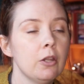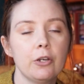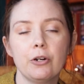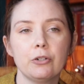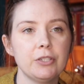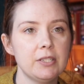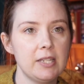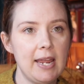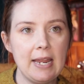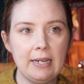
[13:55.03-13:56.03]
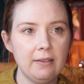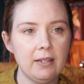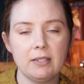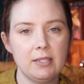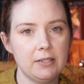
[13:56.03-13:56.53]
The girl could say
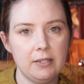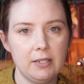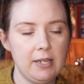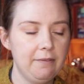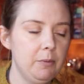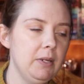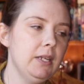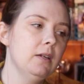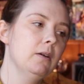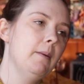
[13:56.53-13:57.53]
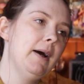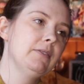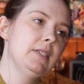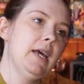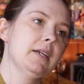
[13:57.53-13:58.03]
anything. This doesn't just have to be
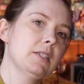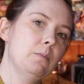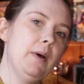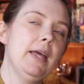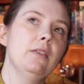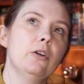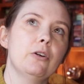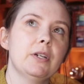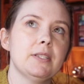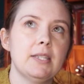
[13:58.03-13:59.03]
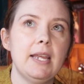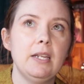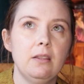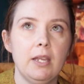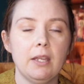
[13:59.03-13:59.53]
about sex, but the girl can say
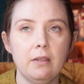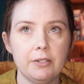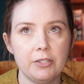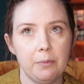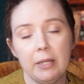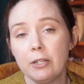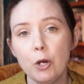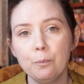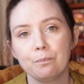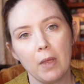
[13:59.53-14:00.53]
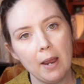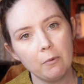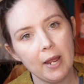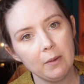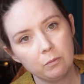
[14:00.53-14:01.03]
anything and they're just gonna be like, nope, I'm
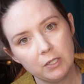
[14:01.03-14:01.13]
right.